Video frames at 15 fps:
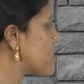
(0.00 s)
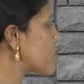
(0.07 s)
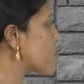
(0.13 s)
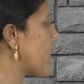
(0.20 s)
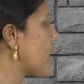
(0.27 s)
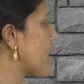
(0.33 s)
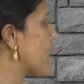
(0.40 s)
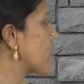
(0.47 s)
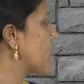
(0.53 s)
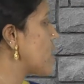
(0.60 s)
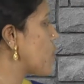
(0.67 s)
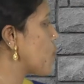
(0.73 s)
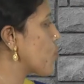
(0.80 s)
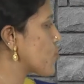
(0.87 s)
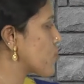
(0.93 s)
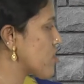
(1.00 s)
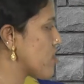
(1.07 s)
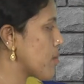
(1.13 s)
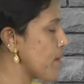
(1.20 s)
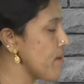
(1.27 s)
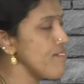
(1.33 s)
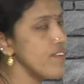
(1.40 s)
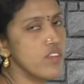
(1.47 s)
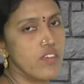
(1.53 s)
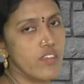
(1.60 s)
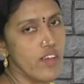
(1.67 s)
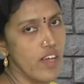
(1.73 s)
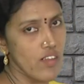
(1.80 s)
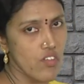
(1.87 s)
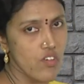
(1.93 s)
triangle OCB, which is
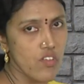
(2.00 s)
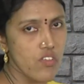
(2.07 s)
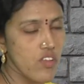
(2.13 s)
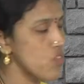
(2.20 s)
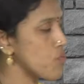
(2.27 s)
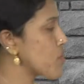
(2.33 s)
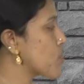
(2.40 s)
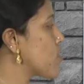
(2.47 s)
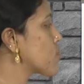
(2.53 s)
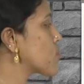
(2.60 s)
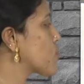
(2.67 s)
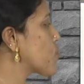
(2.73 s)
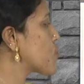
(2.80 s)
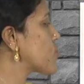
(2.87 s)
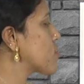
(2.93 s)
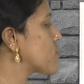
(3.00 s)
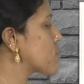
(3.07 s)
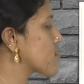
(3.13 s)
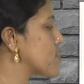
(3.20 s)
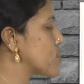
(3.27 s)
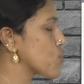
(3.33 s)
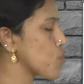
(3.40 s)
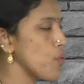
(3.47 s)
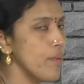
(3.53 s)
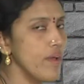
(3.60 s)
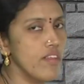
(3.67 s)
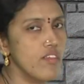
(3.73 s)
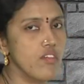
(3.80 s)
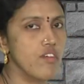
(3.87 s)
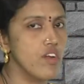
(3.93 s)
isosceles because OC is equal to OB
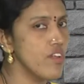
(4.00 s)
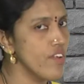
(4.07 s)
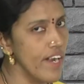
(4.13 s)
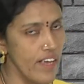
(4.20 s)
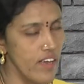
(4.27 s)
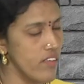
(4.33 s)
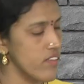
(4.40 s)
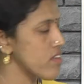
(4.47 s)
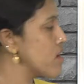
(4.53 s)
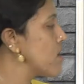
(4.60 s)
is equal to radius,